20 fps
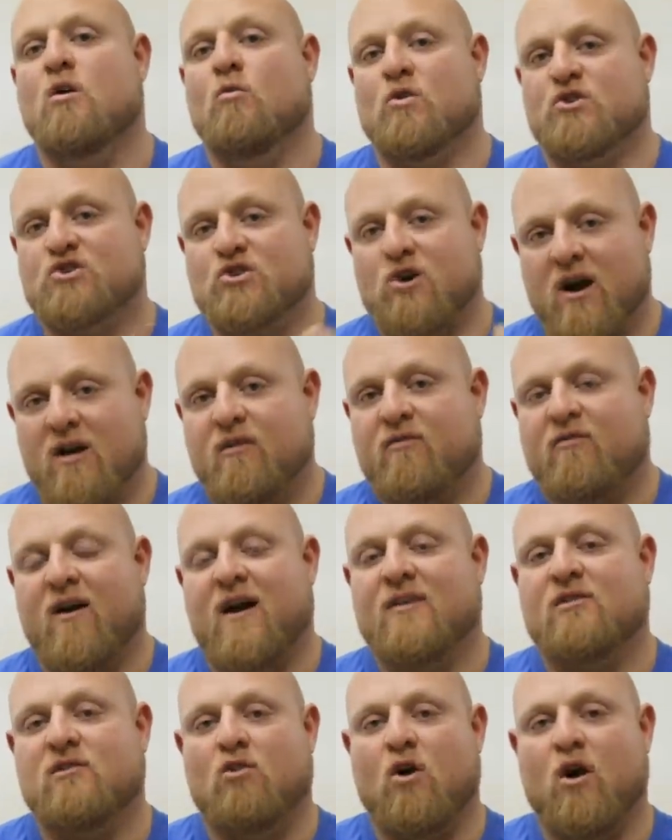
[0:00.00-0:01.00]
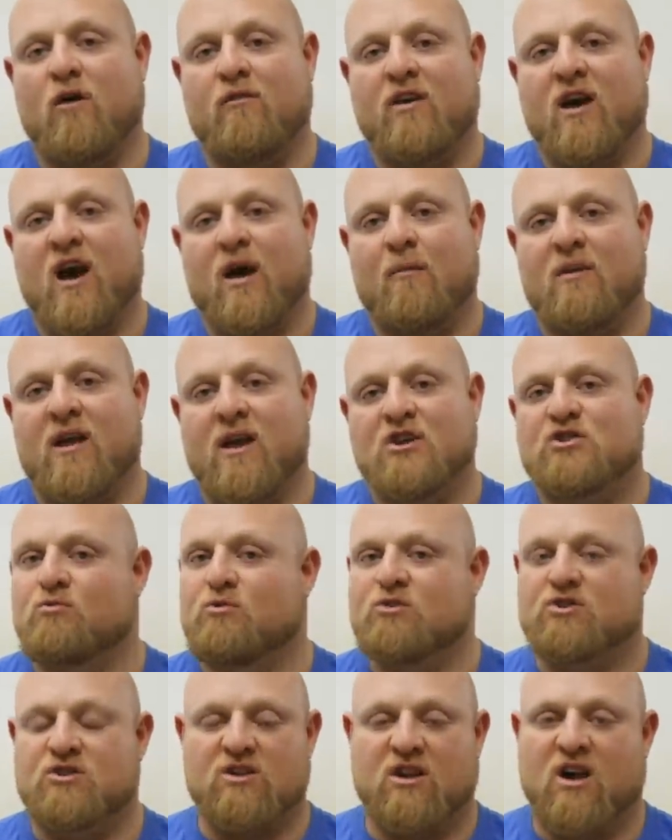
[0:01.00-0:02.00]
We're trying to fight the law of
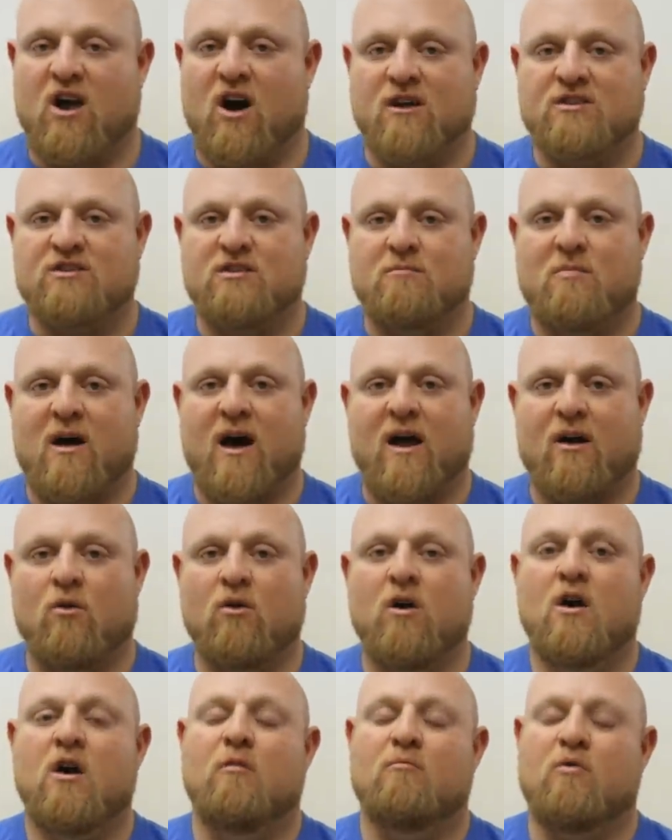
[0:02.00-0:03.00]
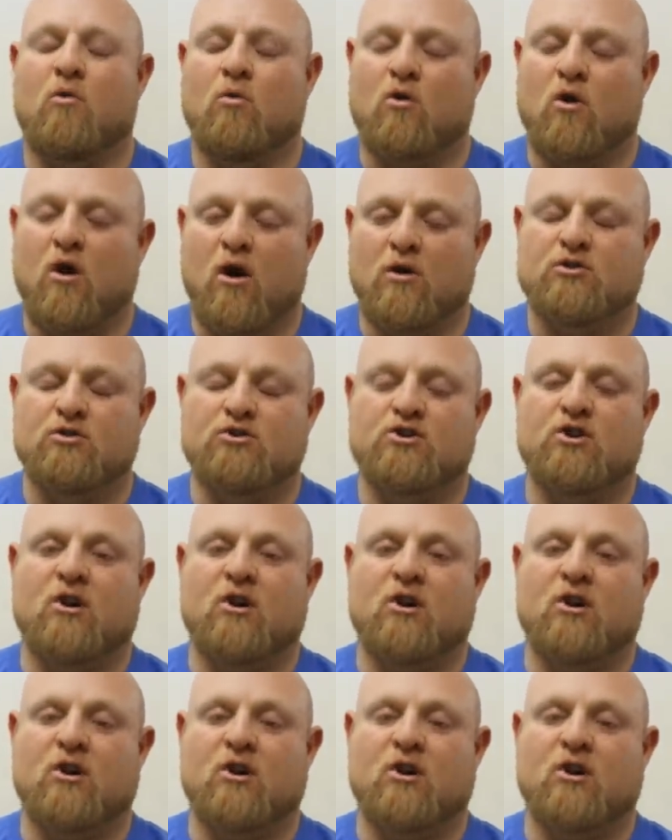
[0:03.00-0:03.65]
accommodation, which is a constant battle, but we're also